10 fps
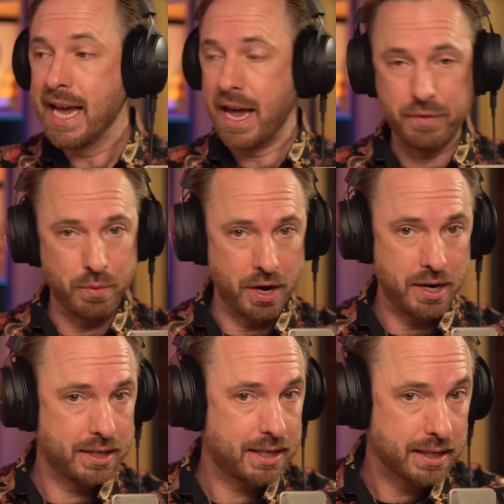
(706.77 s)
if you want to
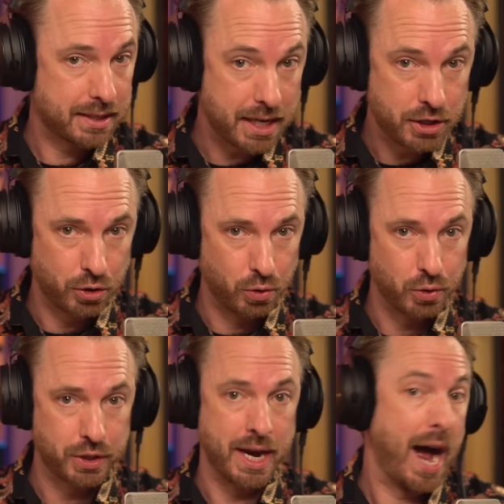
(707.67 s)
discuss these
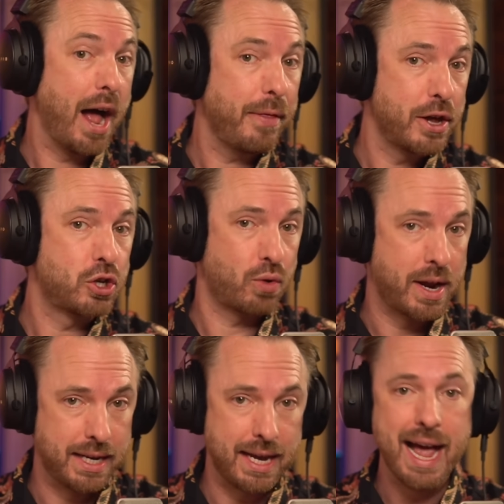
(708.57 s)
tools and other
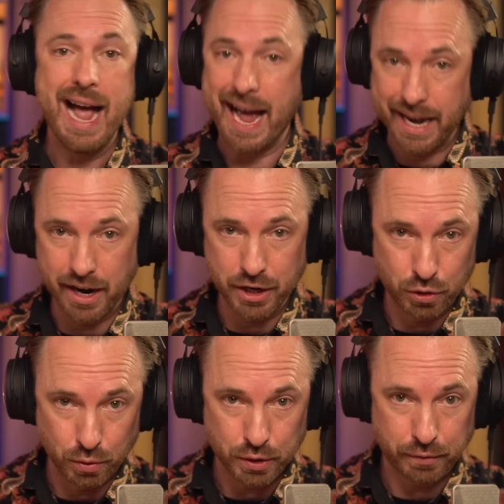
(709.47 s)
trending AI
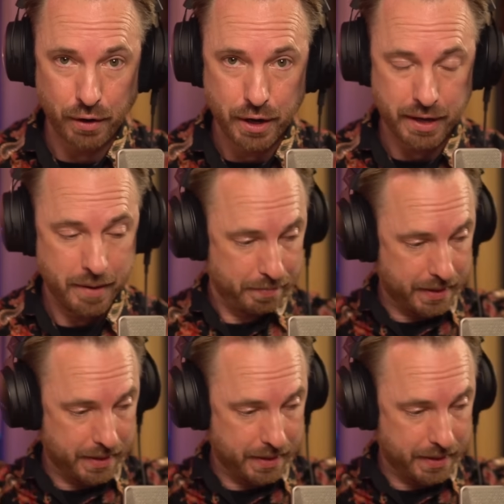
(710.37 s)
tools further.